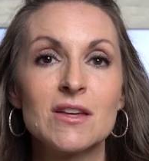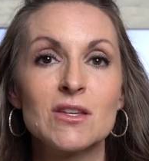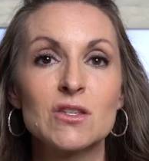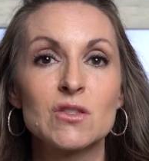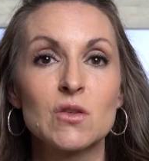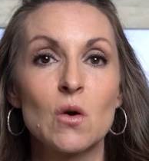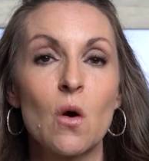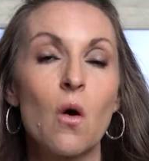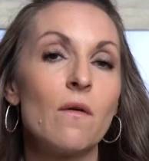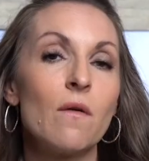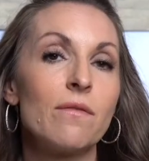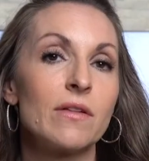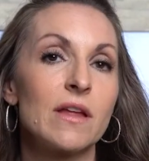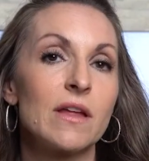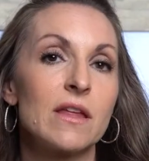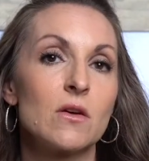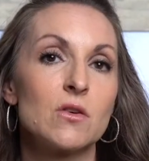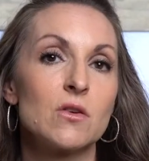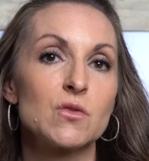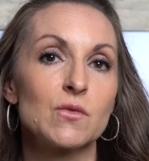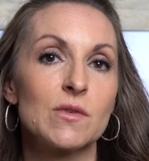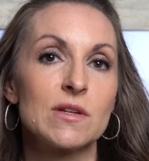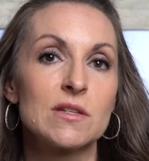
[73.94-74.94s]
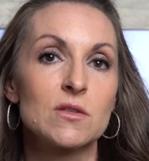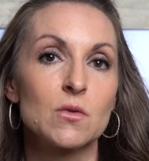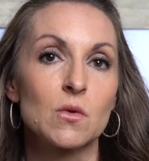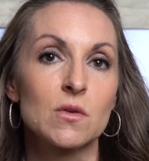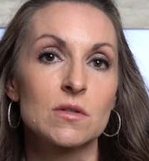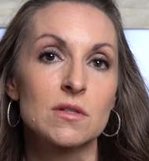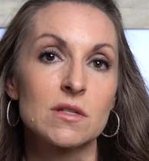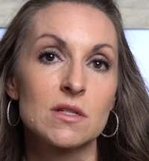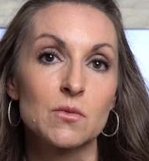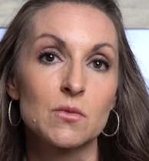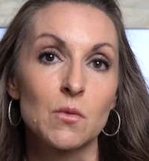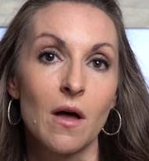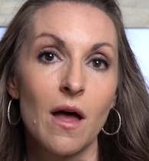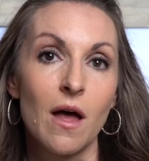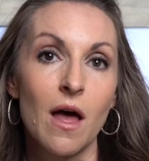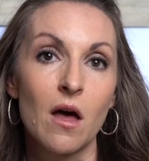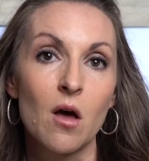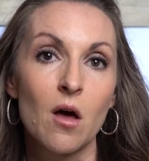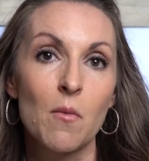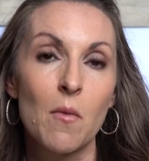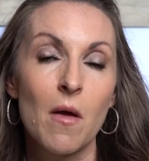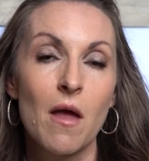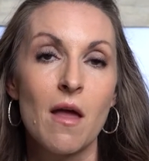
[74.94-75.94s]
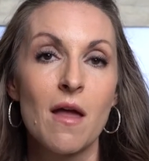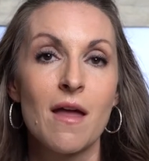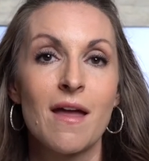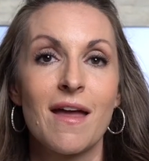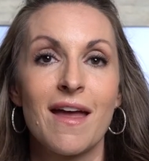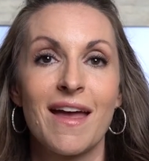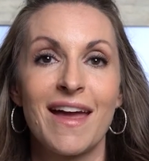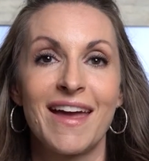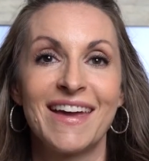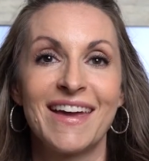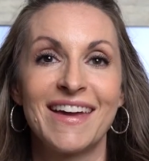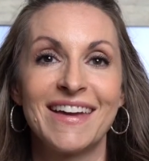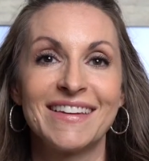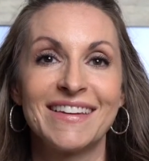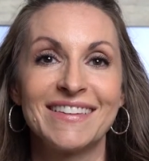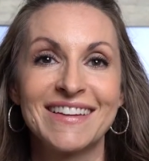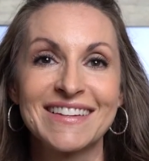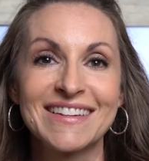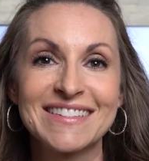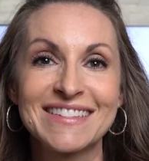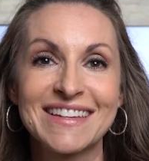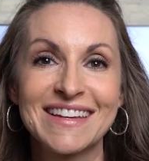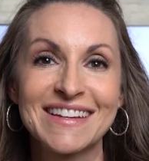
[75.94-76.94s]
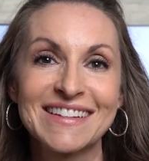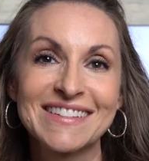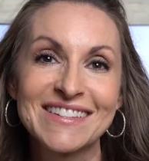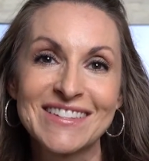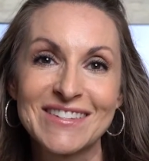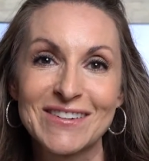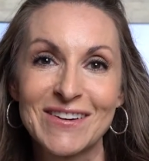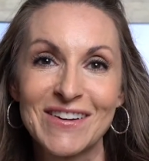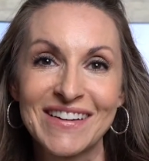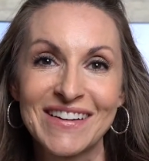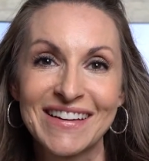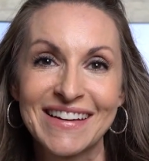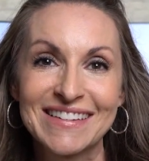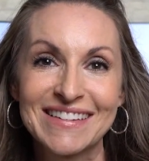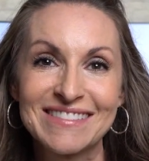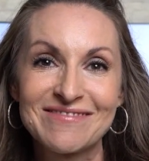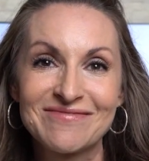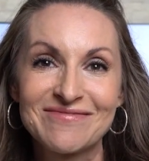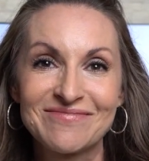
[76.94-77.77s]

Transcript: So hopefully those resources will help, and let's get started.